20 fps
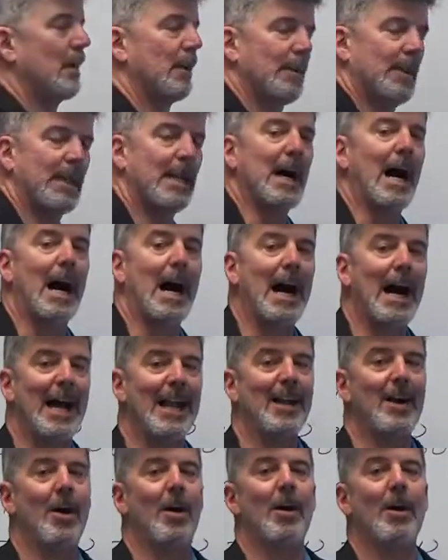The
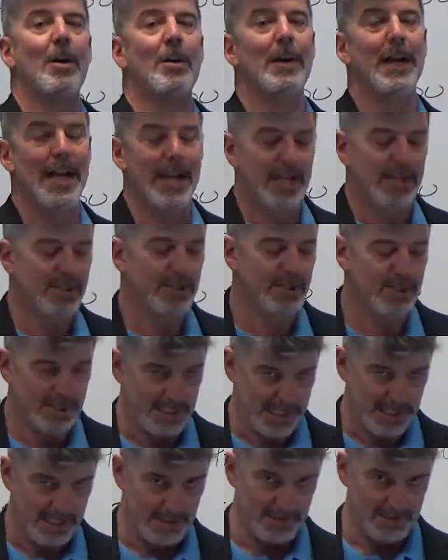I R S
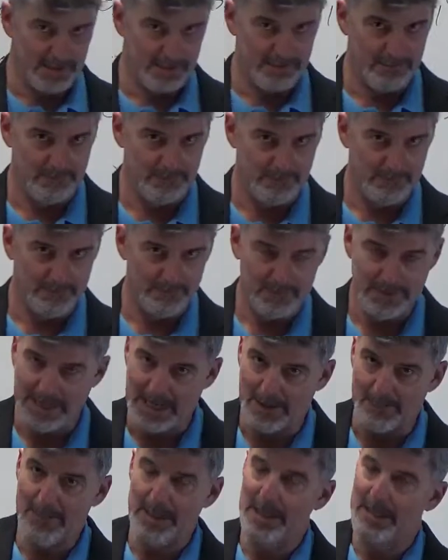says, it's
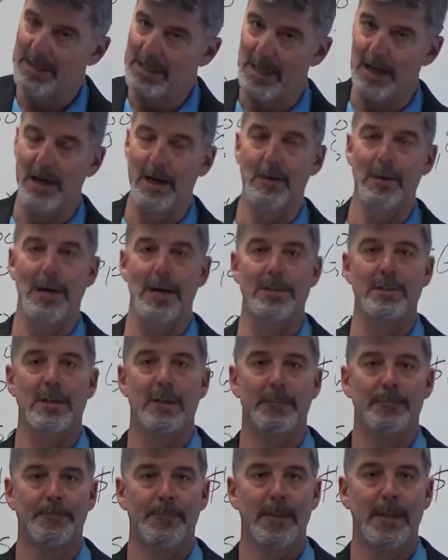not me, the I R
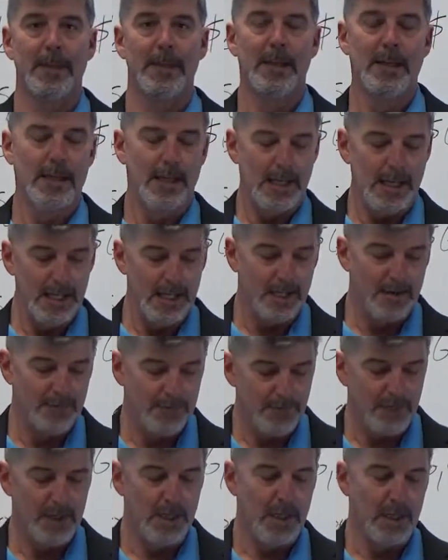S,
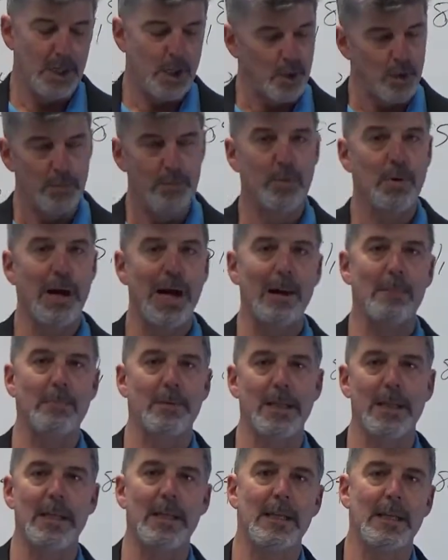if your
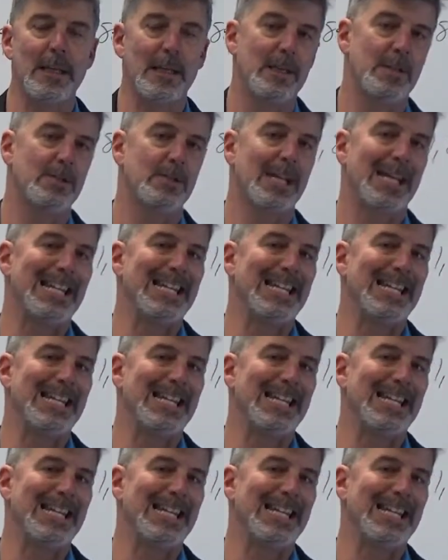property is